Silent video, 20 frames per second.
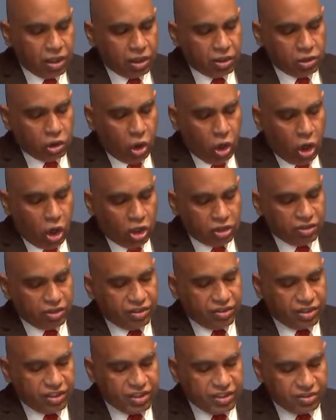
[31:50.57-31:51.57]
the author
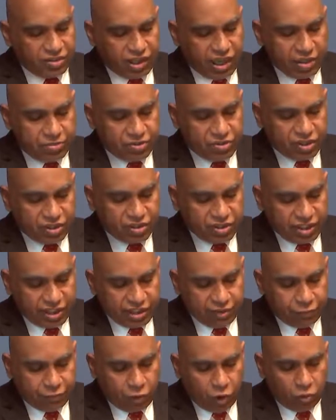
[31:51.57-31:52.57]
describes the
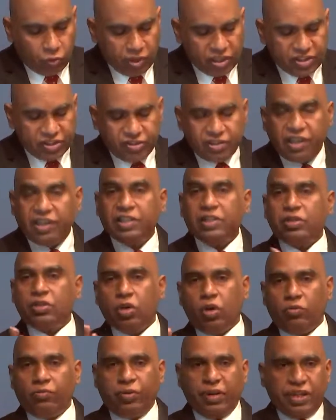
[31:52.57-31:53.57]
sin for which there is
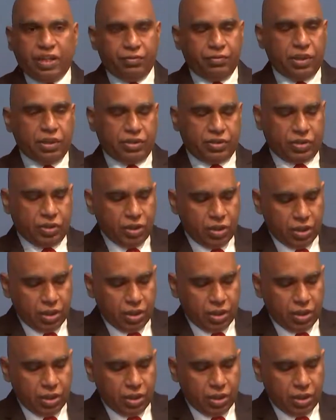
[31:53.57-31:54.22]
no forgiveness.